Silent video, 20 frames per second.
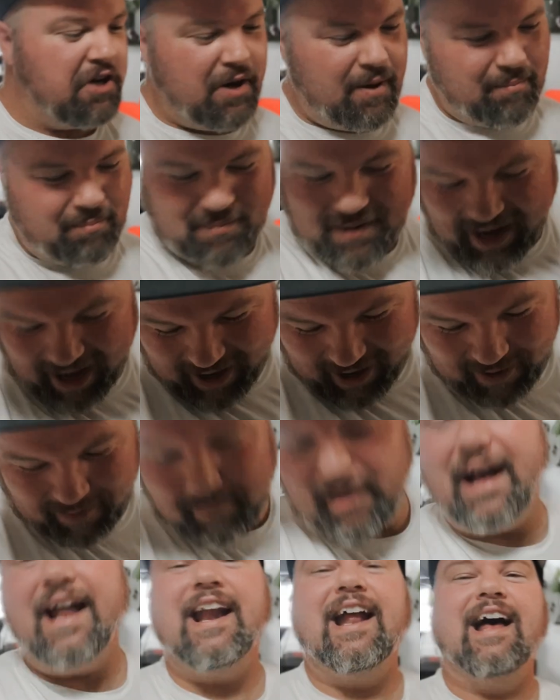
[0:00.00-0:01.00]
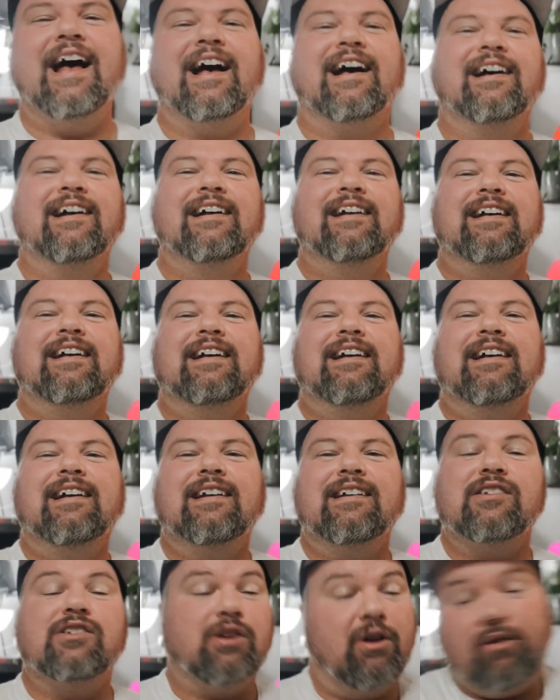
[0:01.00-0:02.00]
No, but uh,
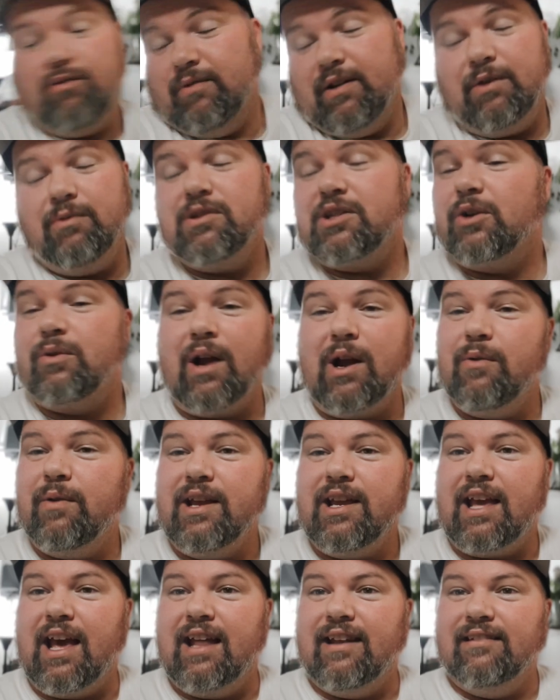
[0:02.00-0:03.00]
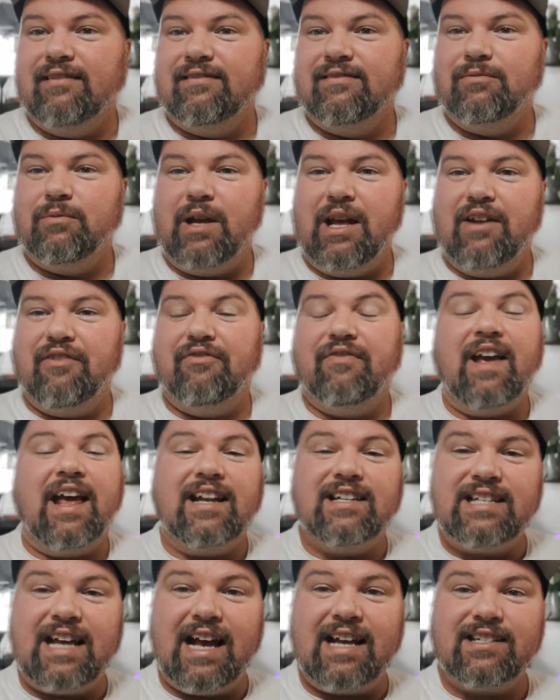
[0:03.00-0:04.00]
so it was a great weekend. We had a
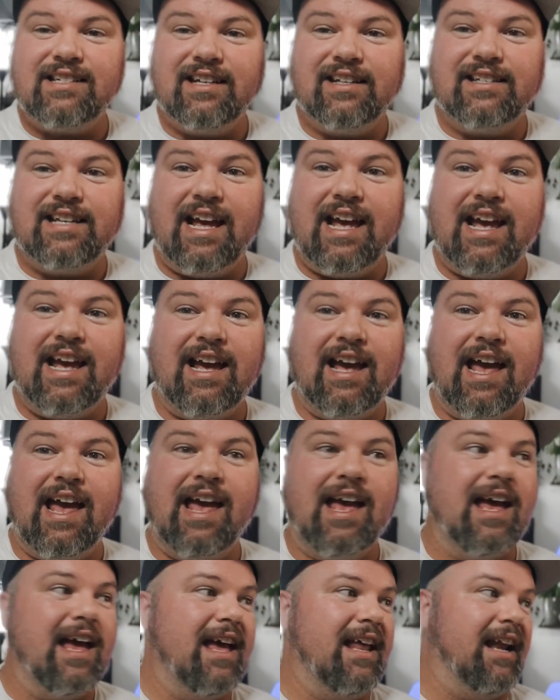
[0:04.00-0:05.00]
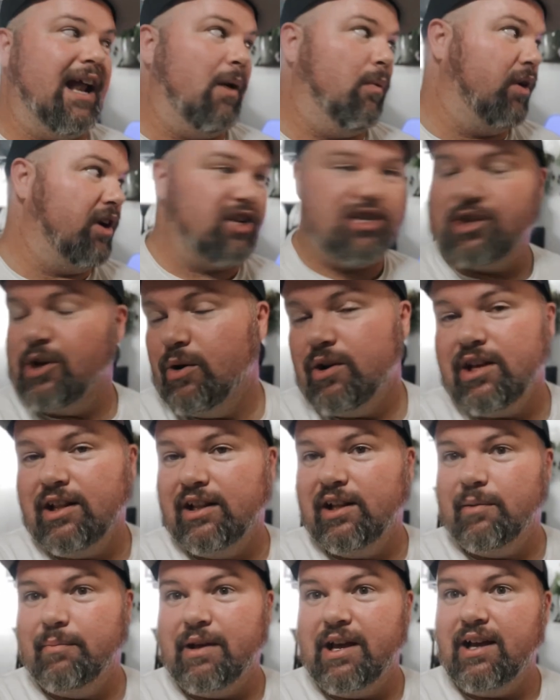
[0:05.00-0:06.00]
fantastic day, and I want to show you a
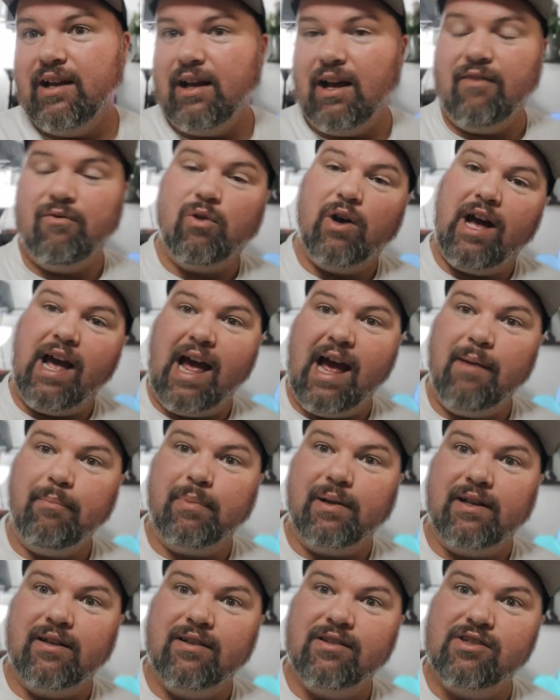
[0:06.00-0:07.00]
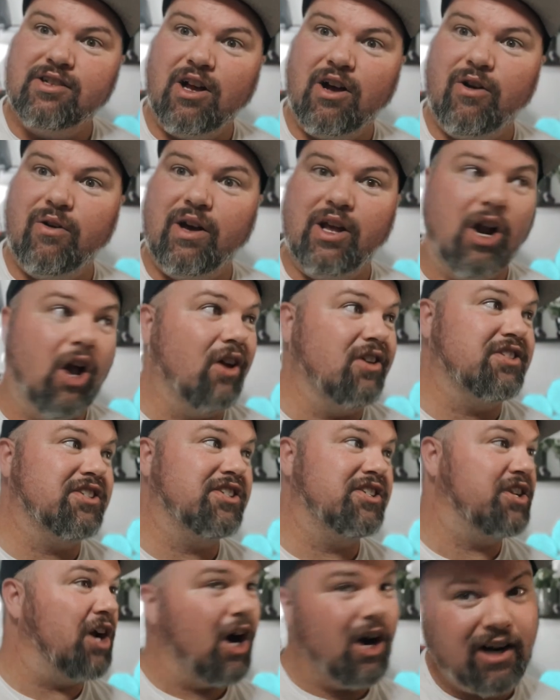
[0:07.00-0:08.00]
little bit of what happened. So it all
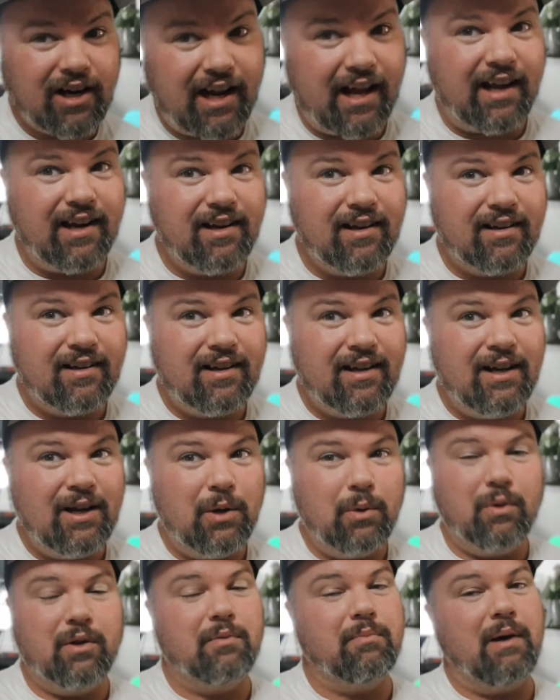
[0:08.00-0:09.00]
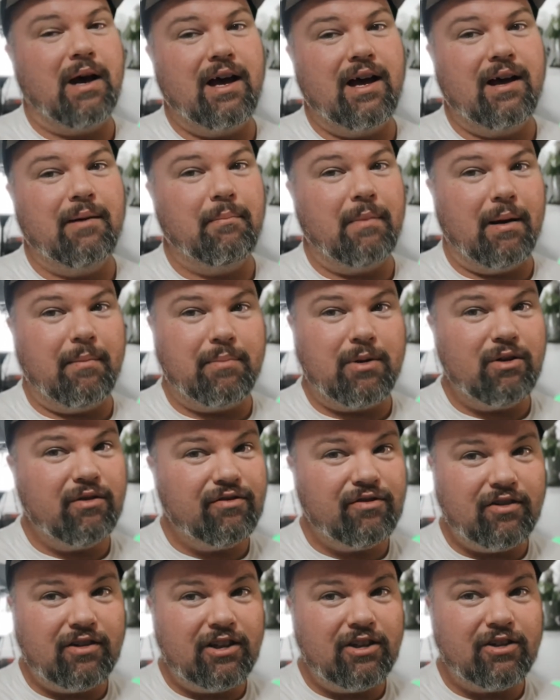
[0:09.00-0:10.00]
started with my, my
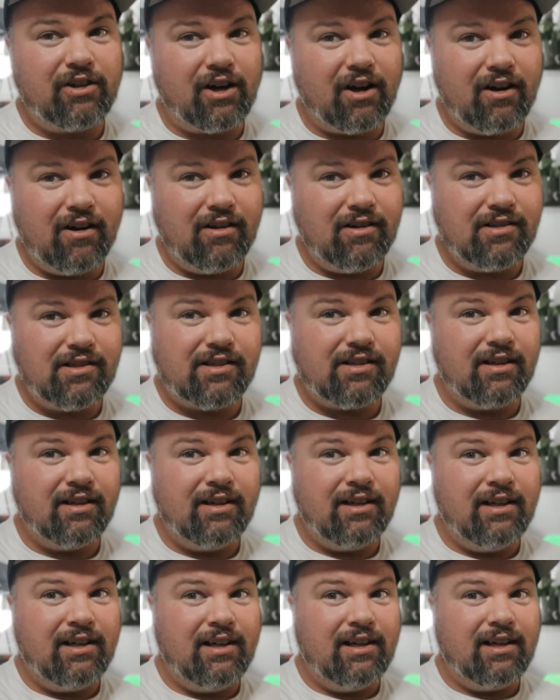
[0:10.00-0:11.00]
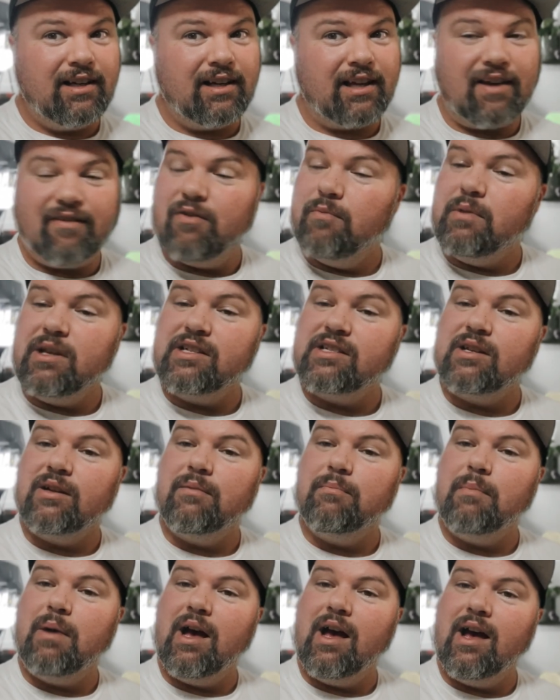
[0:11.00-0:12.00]
beautiful little girls giving me
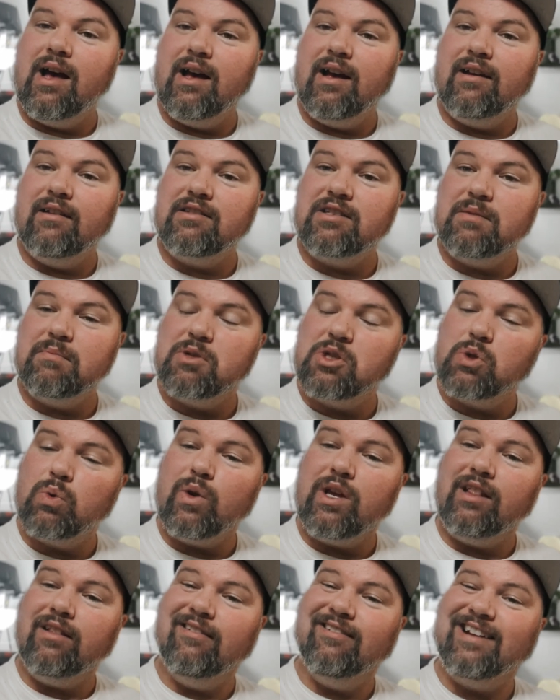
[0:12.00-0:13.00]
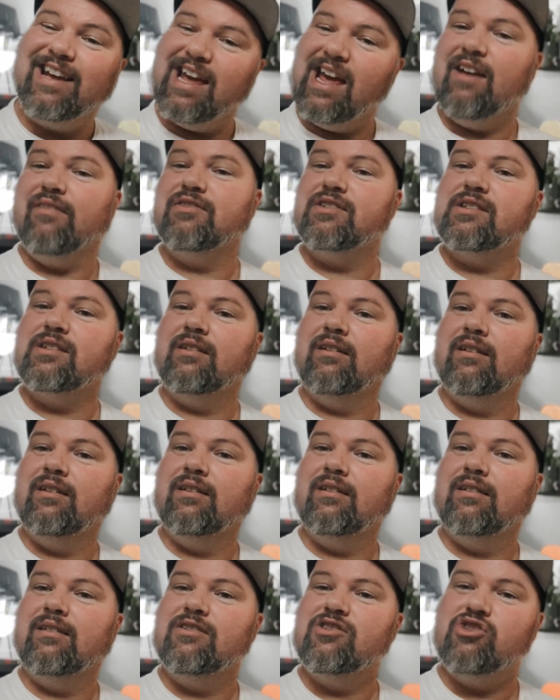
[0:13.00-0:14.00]
some uh, some sweet little gifts.
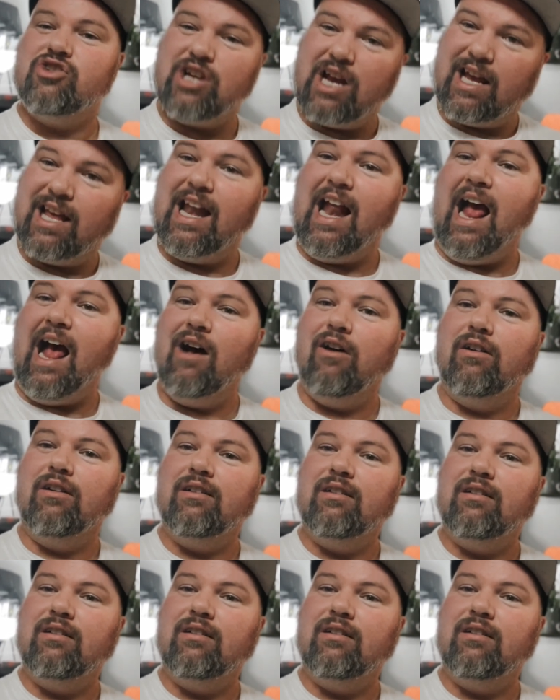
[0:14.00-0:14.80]
Let's check it out.